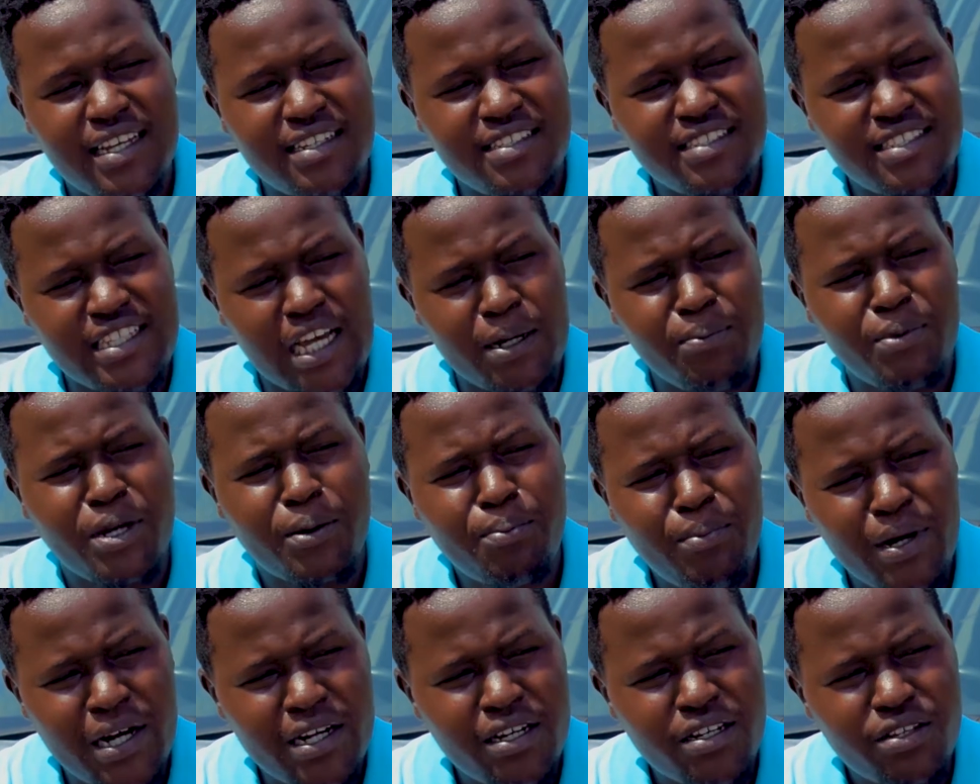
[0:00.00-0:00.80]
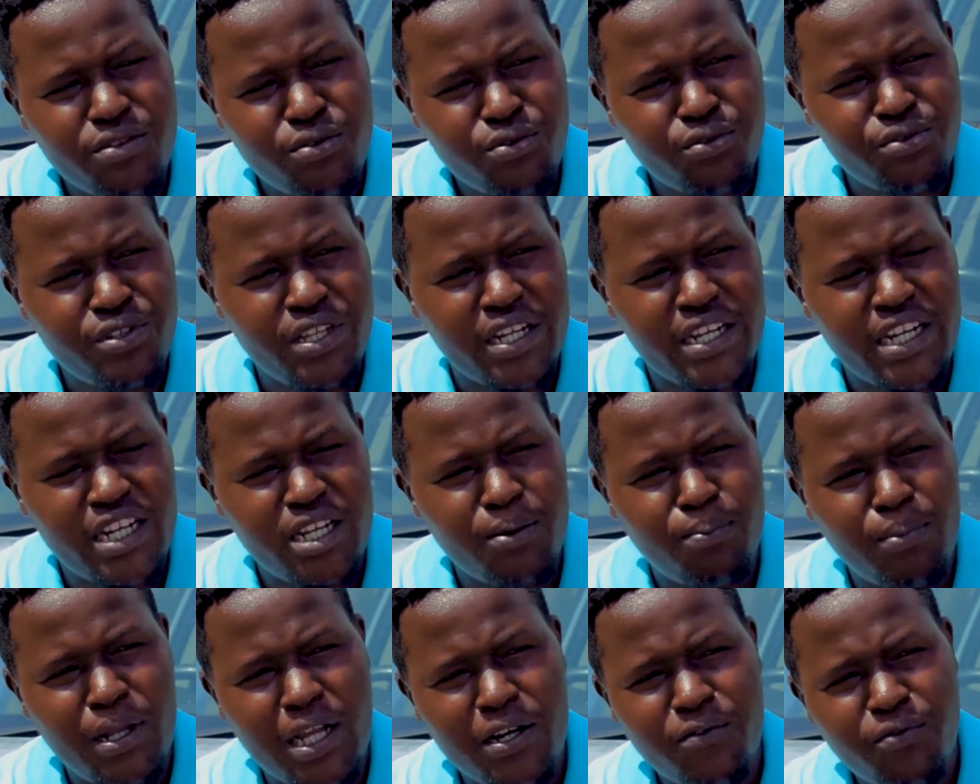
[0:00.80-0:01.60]
Stanbic Bank through their data
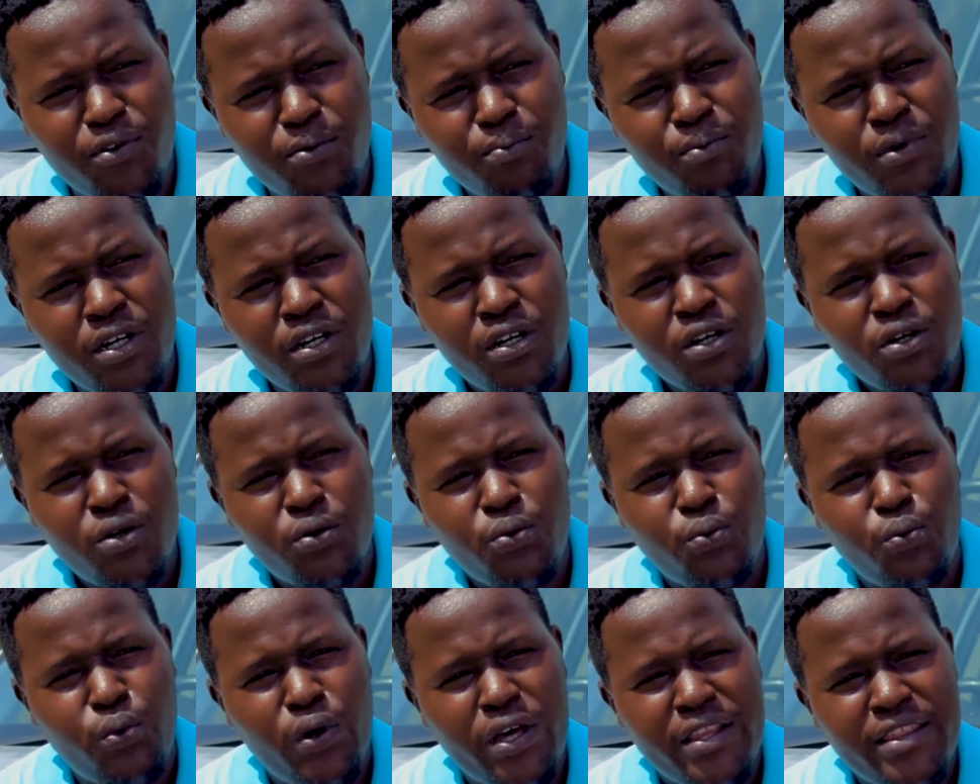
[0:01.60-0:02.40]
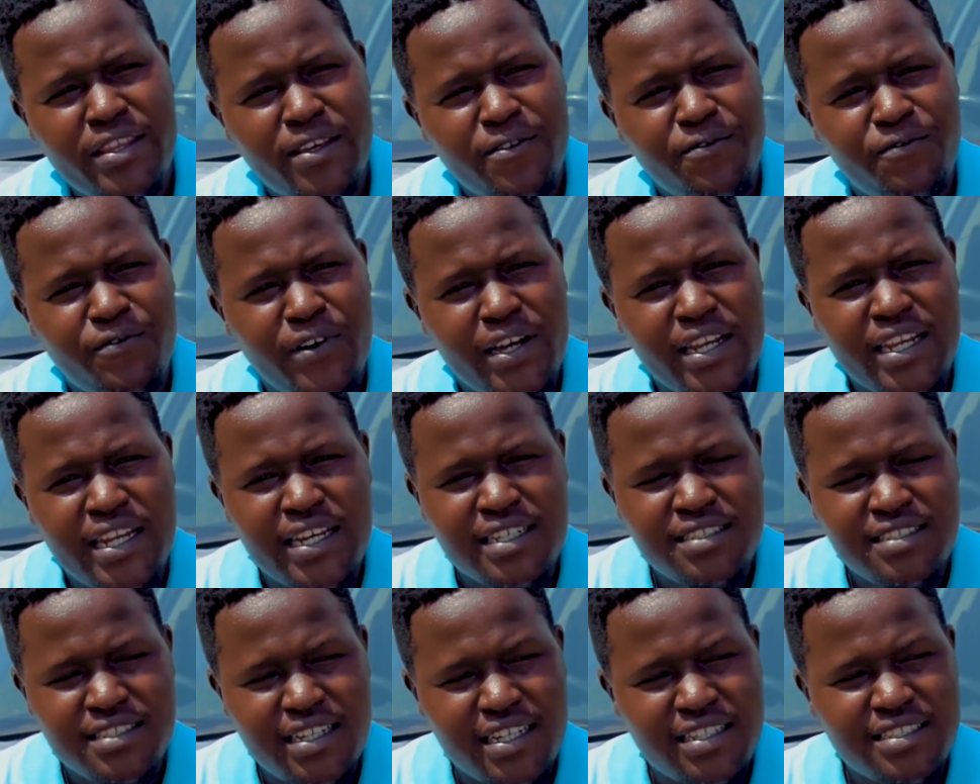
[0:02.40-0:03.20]
platform, where they
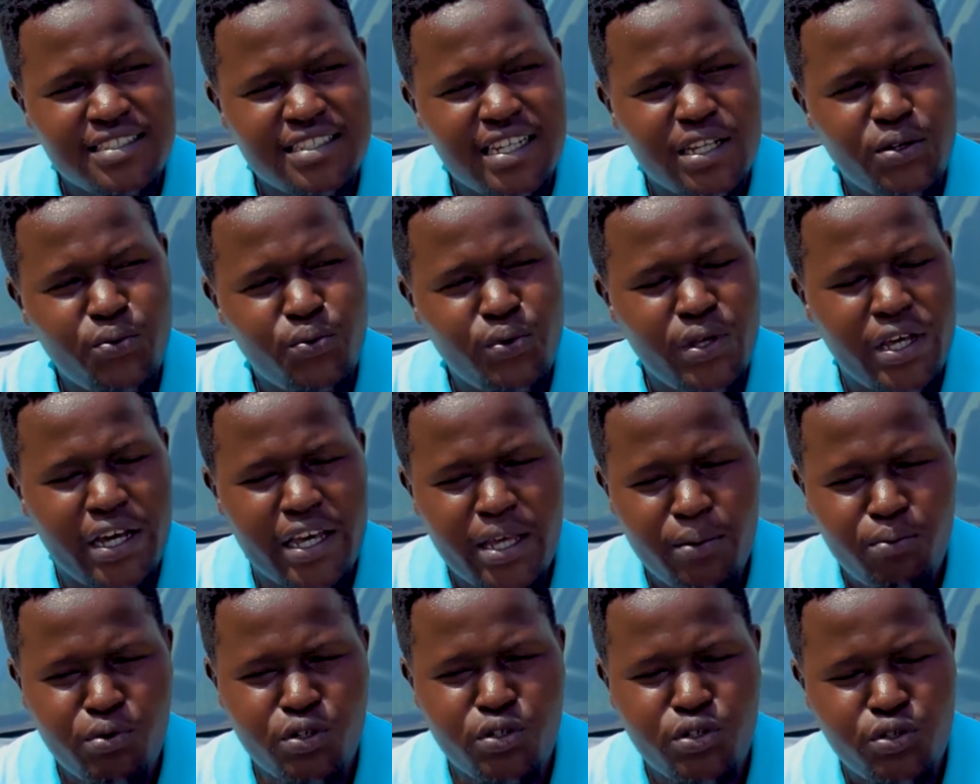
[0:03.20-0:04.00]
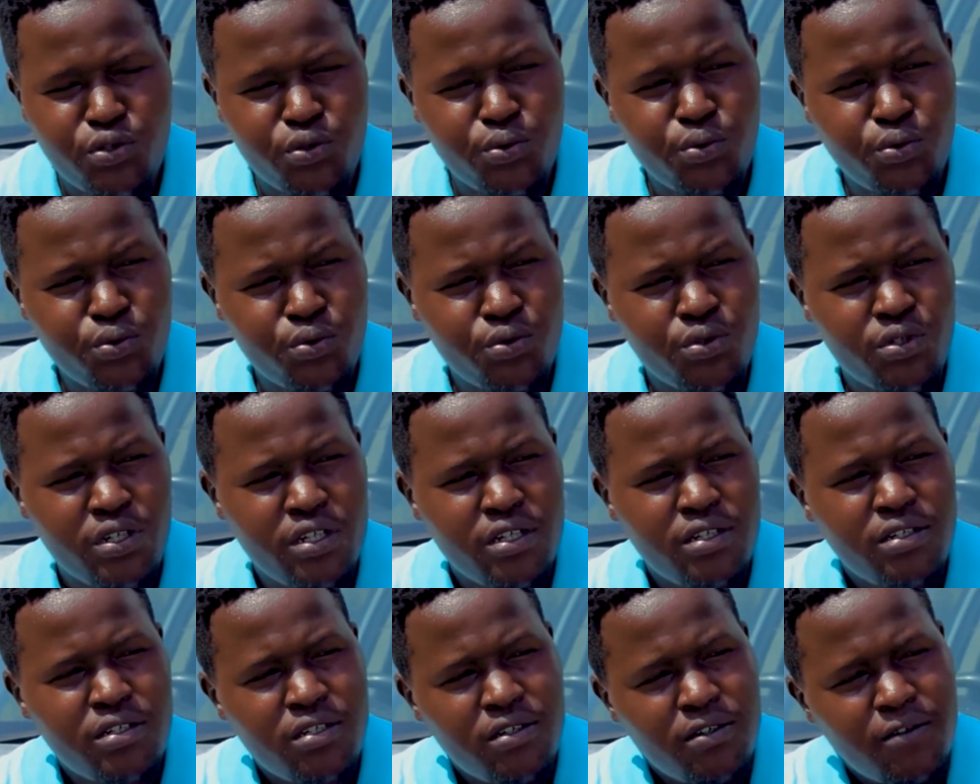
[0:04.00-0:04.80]
finance us and we are able to
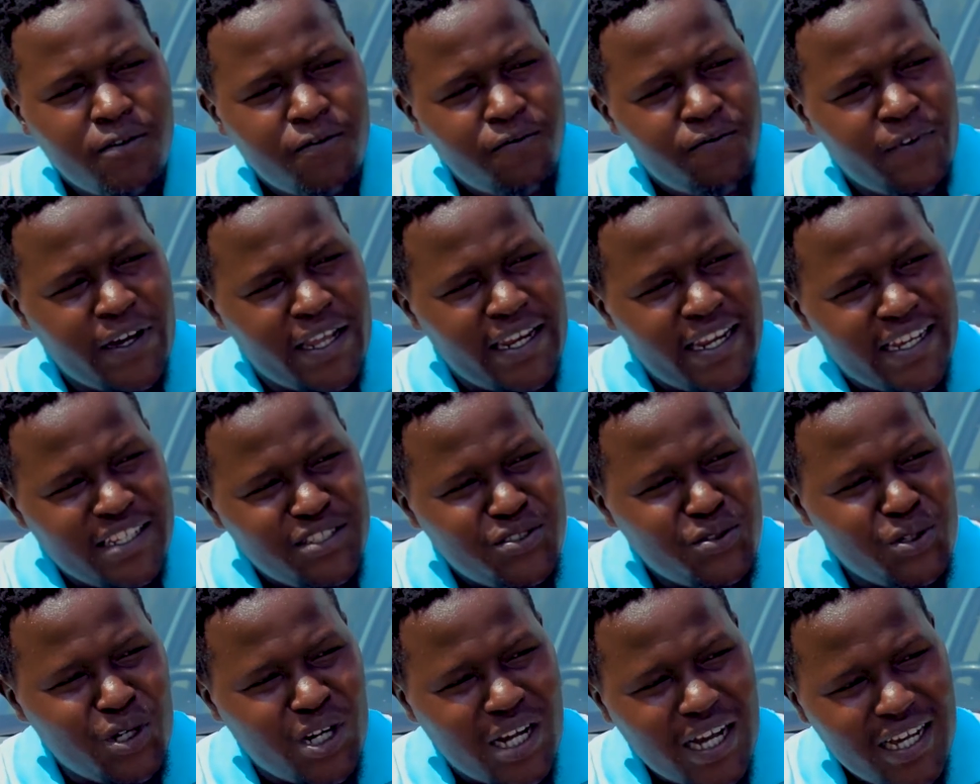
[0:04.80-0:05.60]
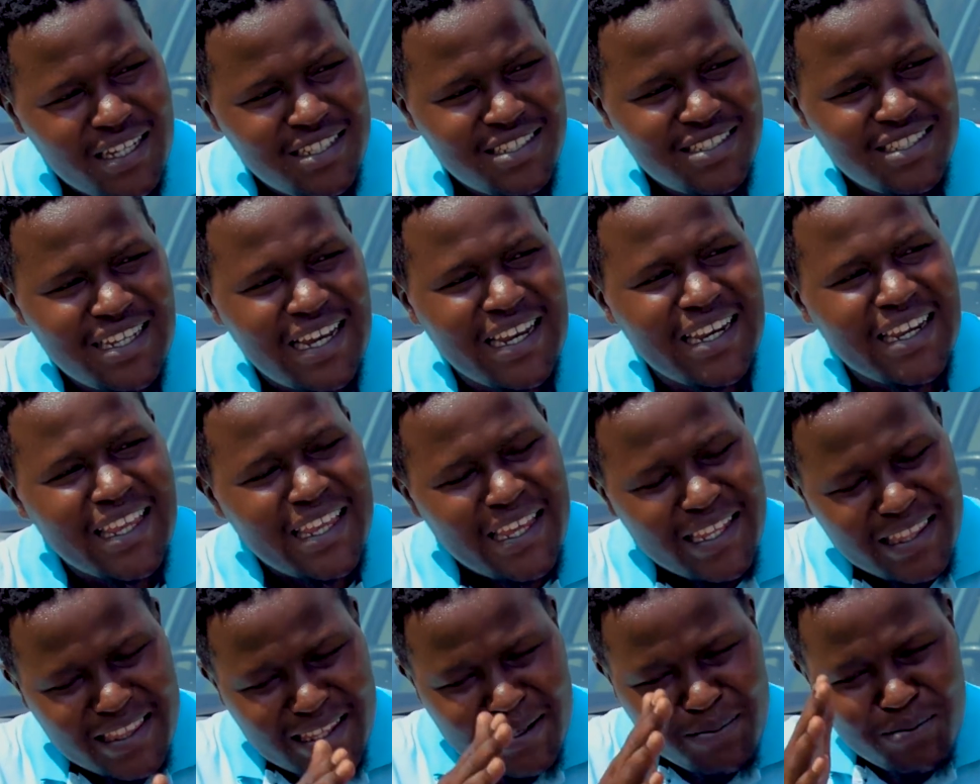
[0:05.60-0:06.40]
finance your cars and
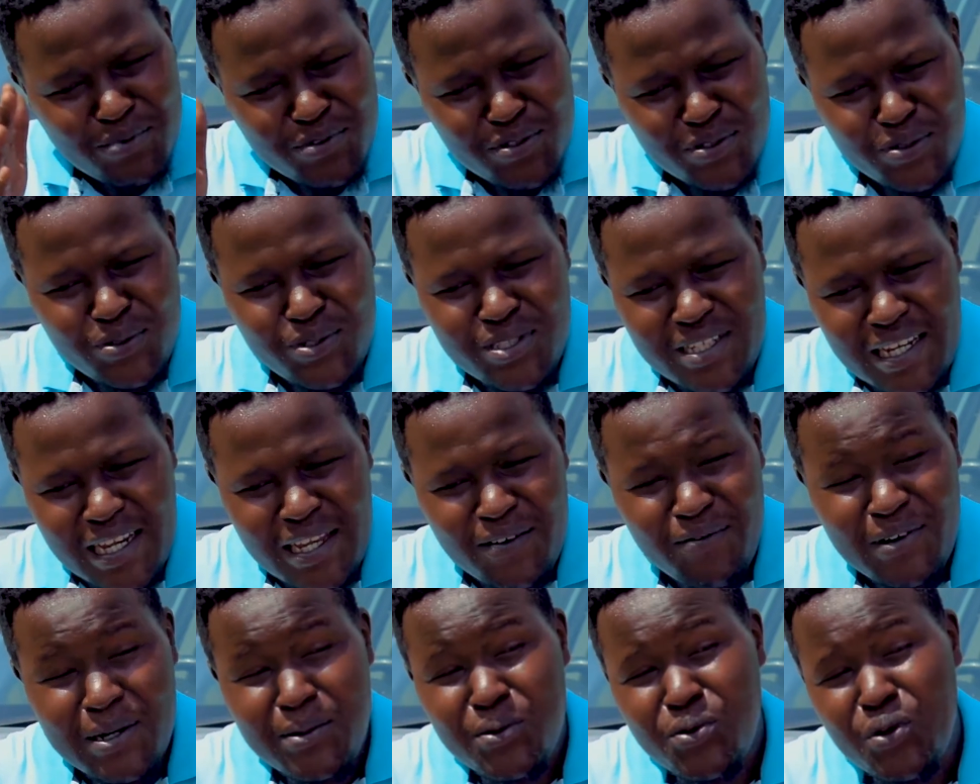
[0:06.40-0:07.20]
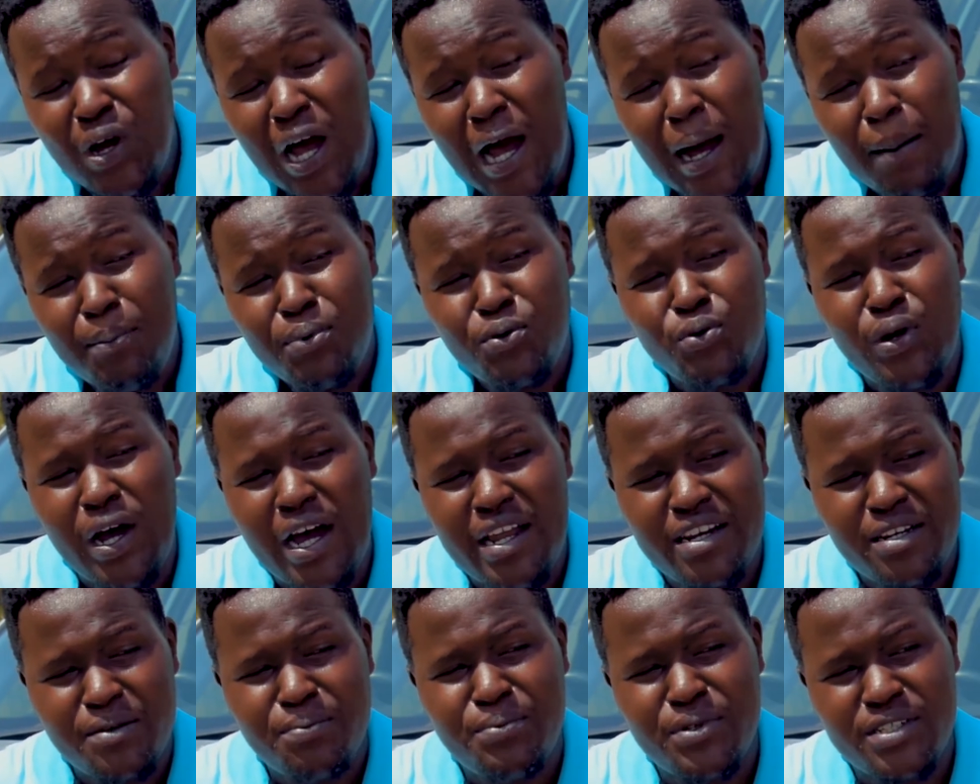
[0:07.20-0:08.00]
get them to you delivered to up to
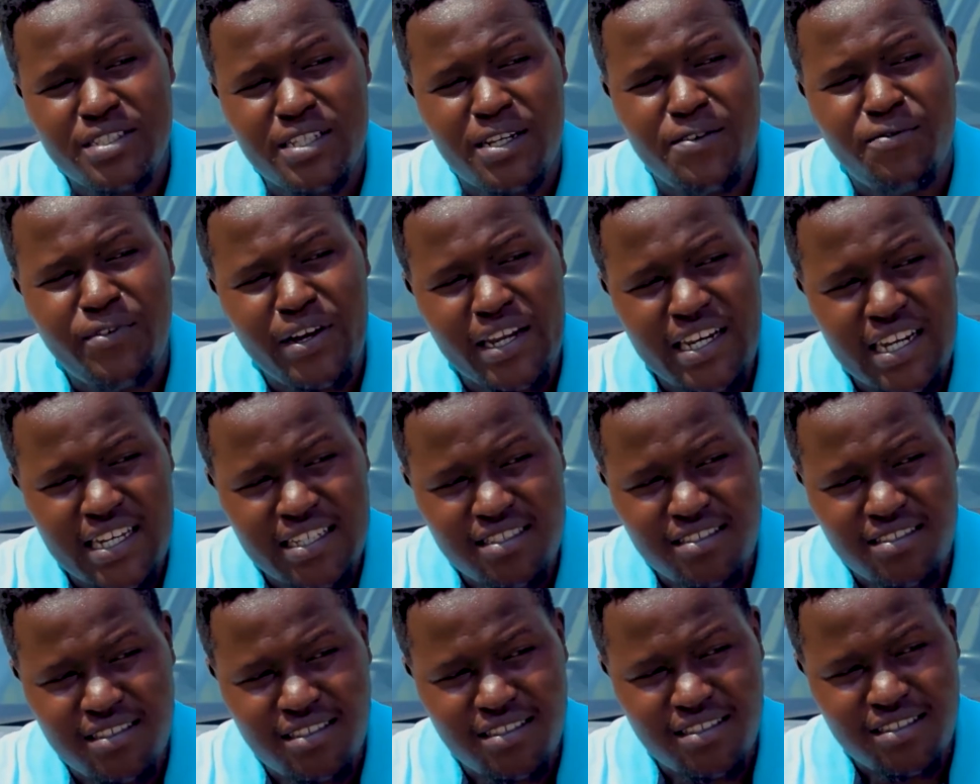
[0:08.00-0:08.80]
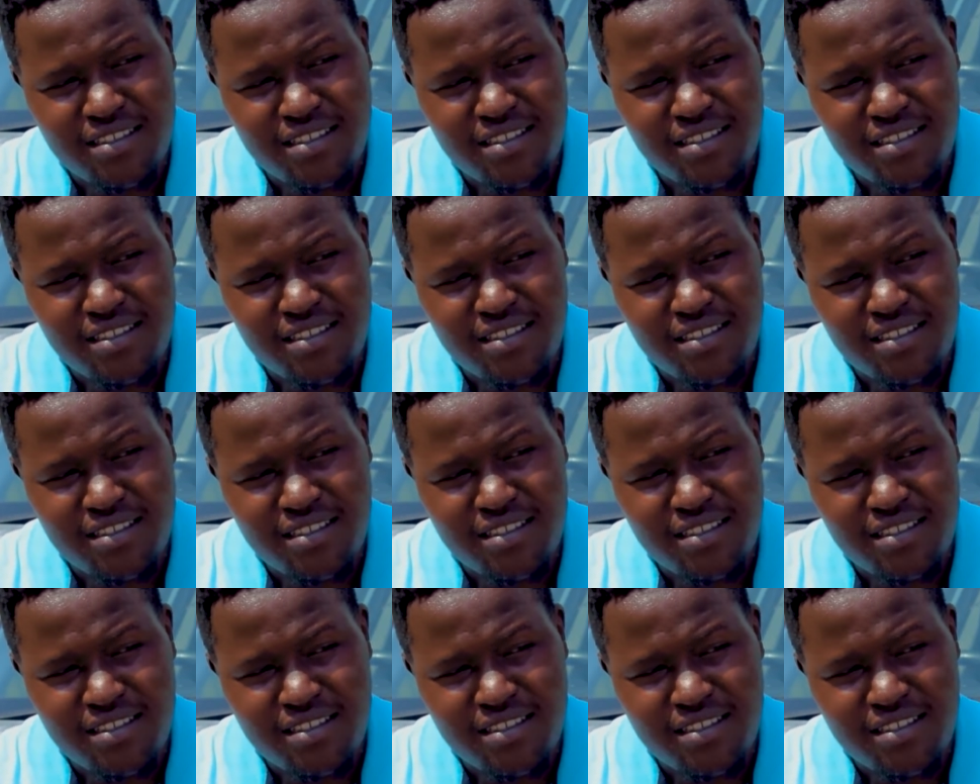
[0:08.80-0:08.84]
100% financing.